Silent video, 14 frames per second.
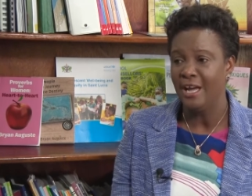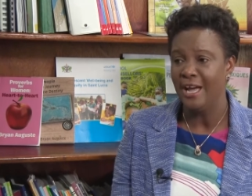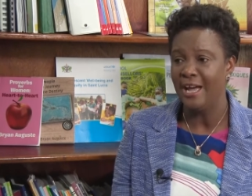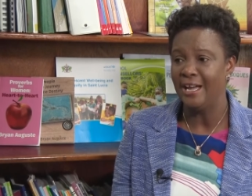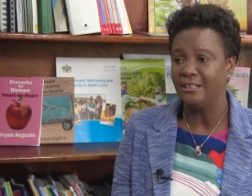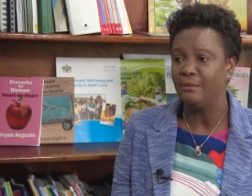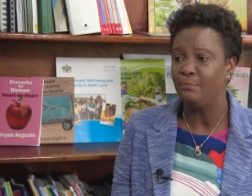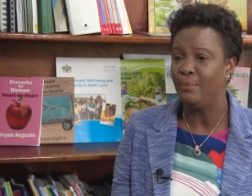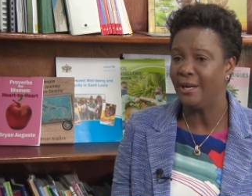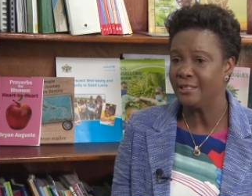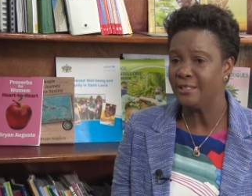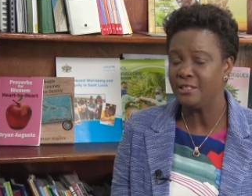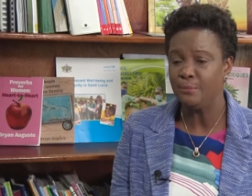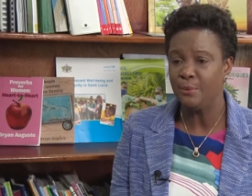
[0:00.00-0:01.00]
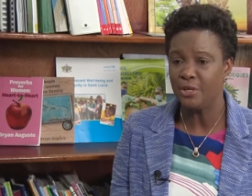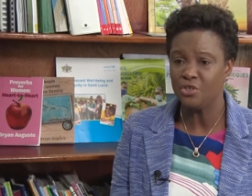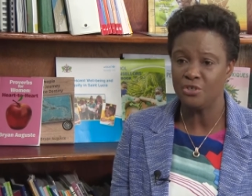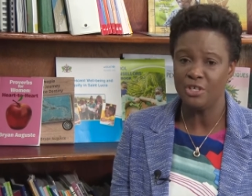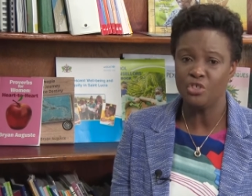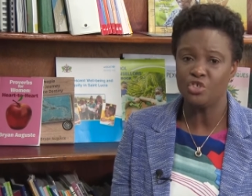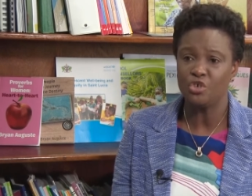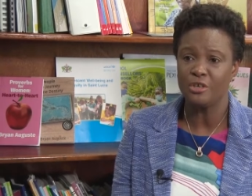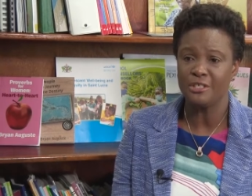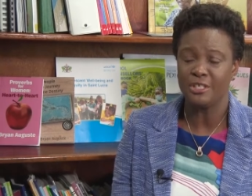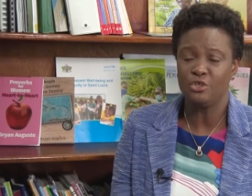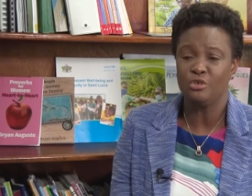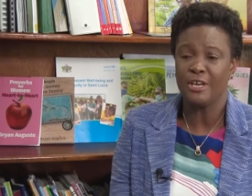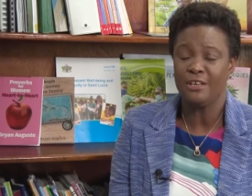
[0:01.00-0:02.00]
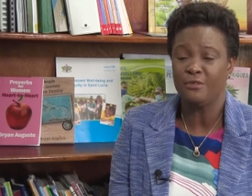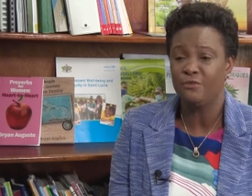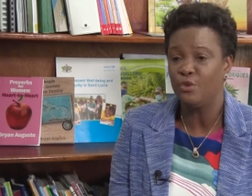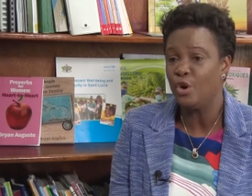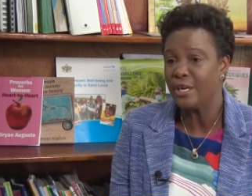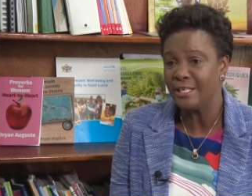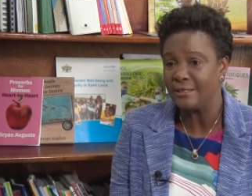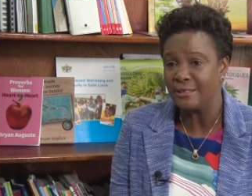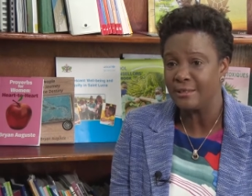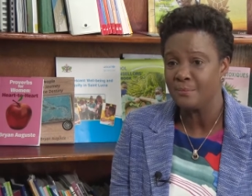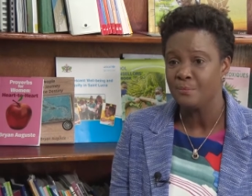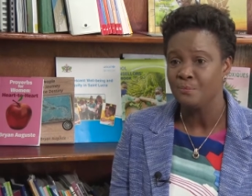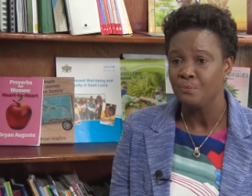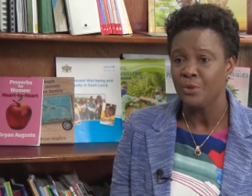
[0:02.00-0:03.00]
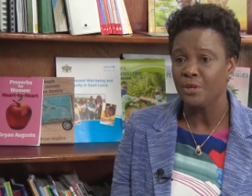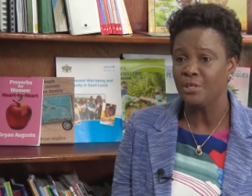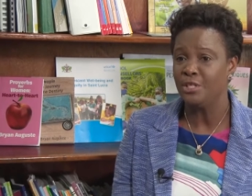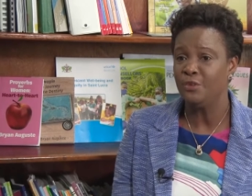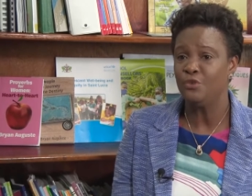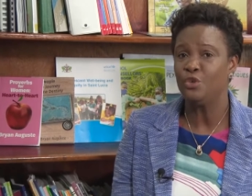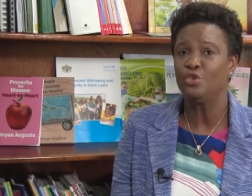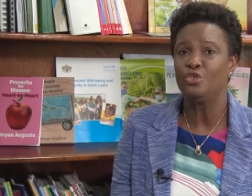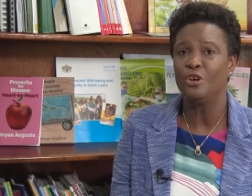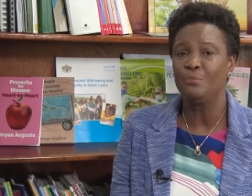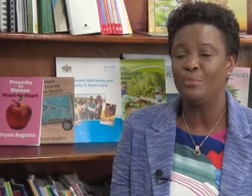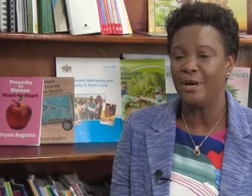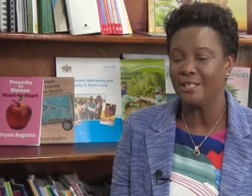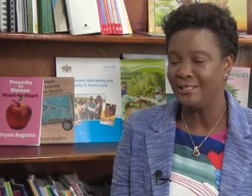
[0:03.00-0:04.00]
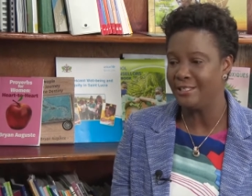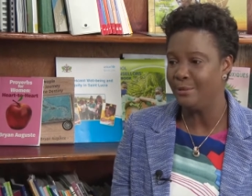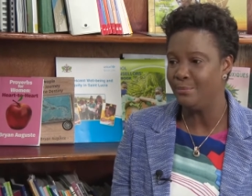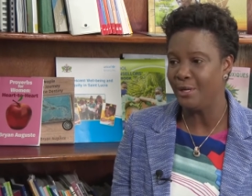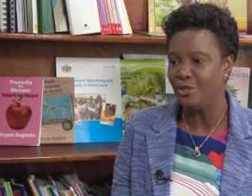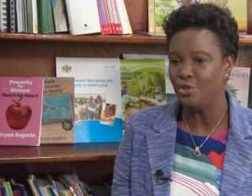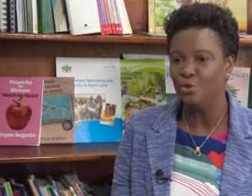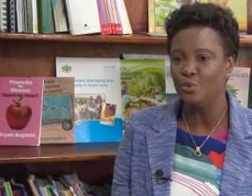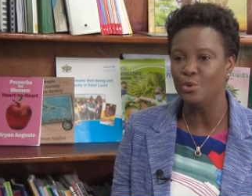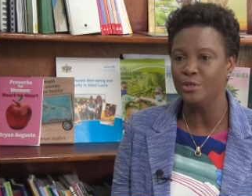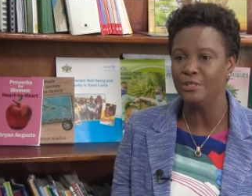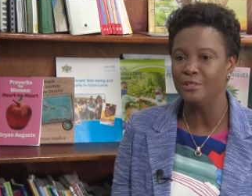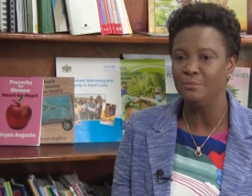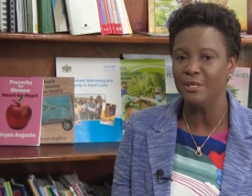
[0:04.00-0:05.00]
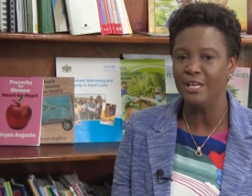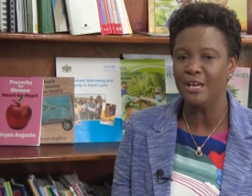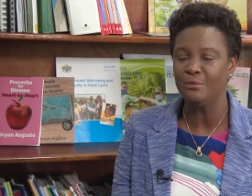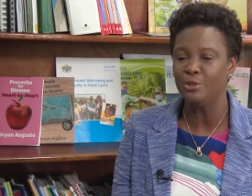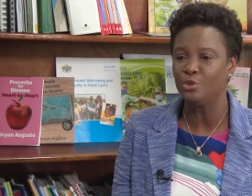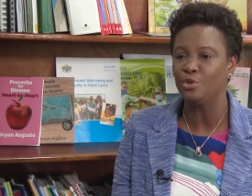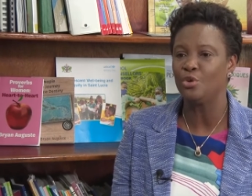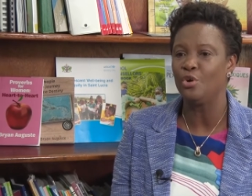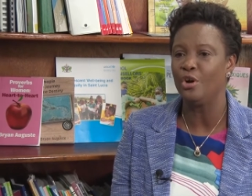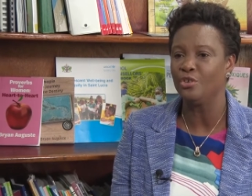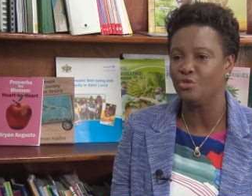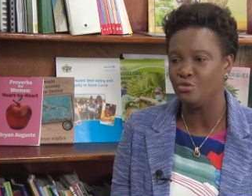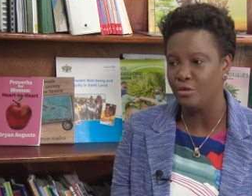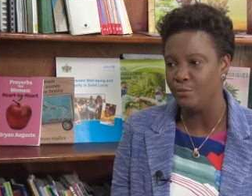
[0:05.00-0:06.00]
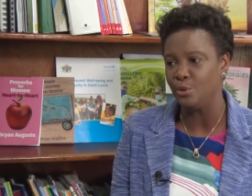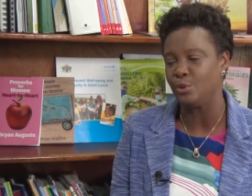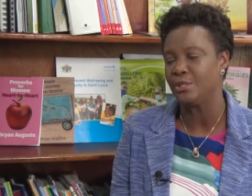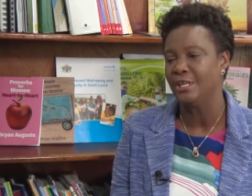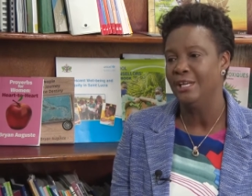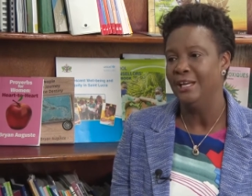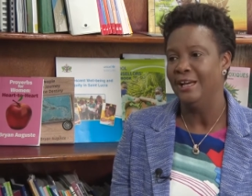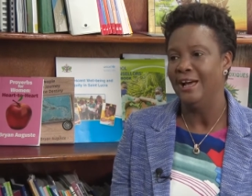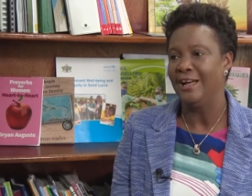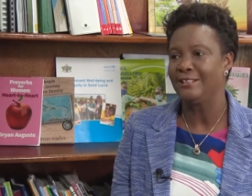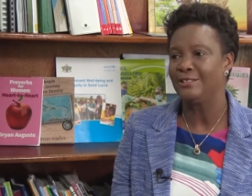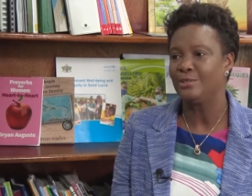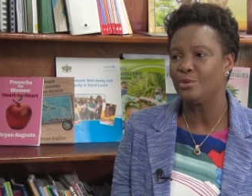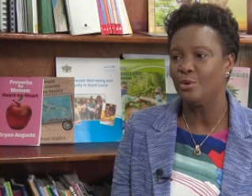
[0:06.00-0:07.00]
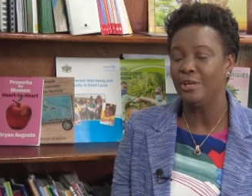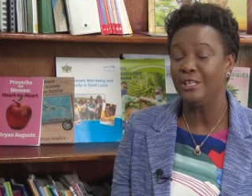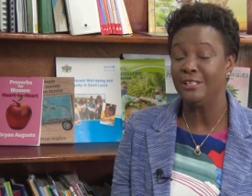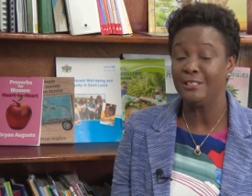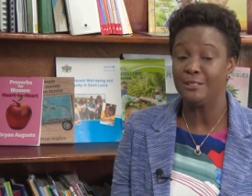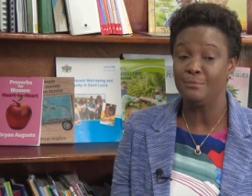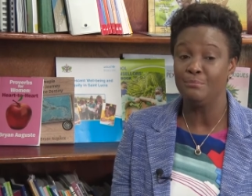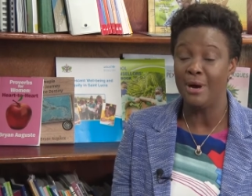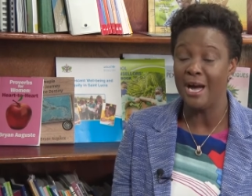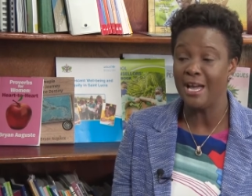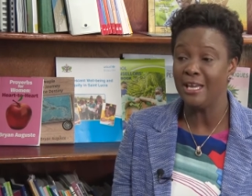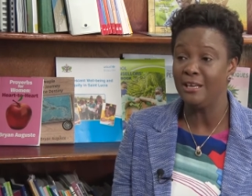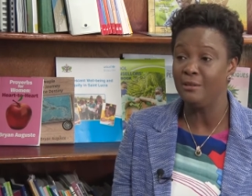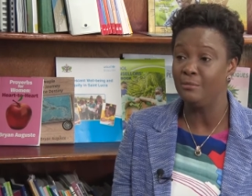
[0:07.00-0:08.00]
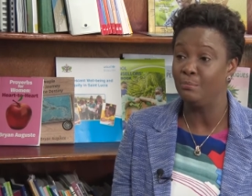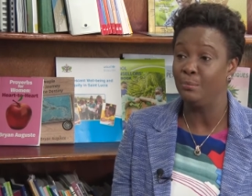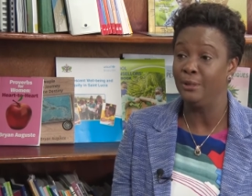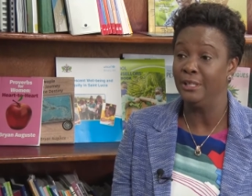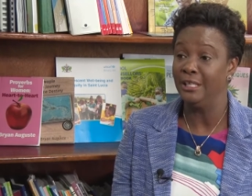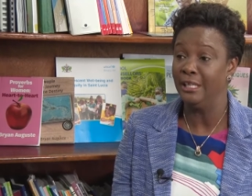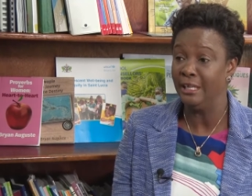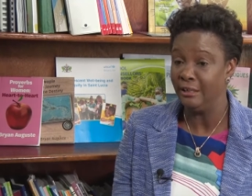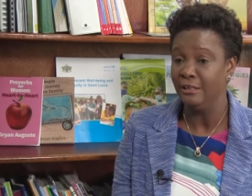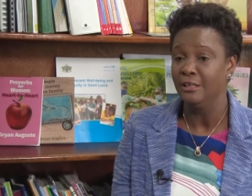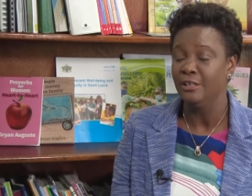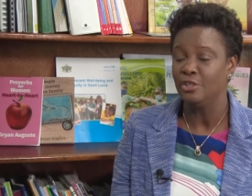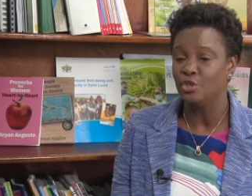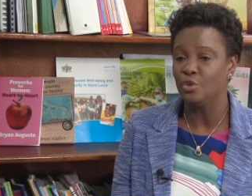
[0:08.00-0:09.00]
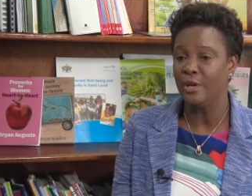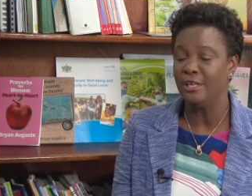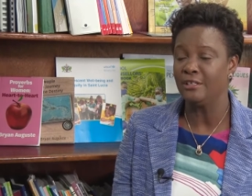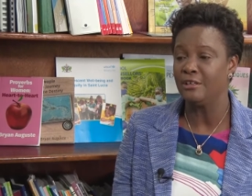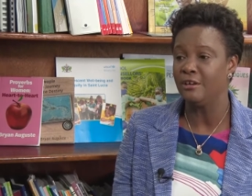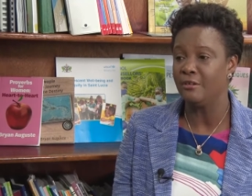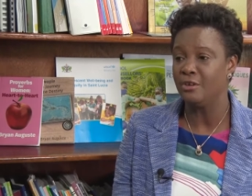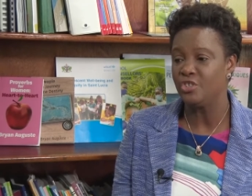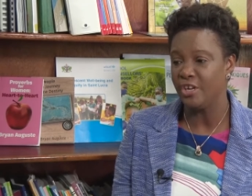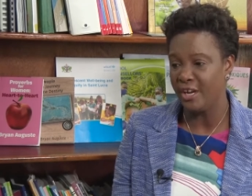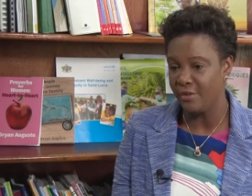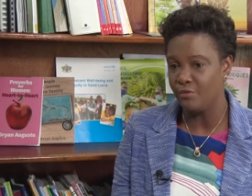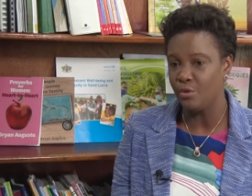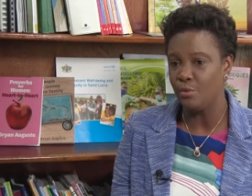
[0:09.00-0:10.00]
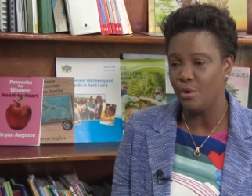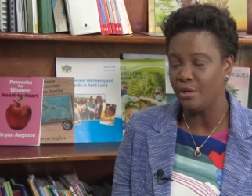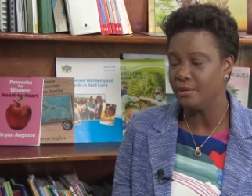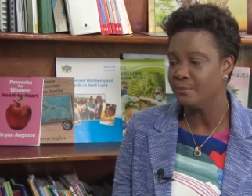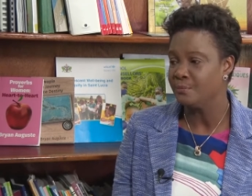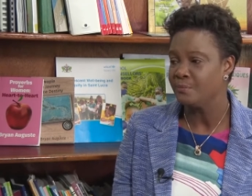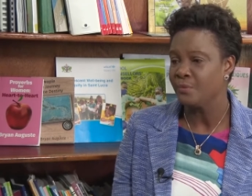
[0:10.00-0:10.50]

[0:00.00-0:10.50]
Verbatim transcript: And participation ensures that you get a voice because if you do not participate, you wouldn't be able to contribute. And so it is my plea to encourage everyone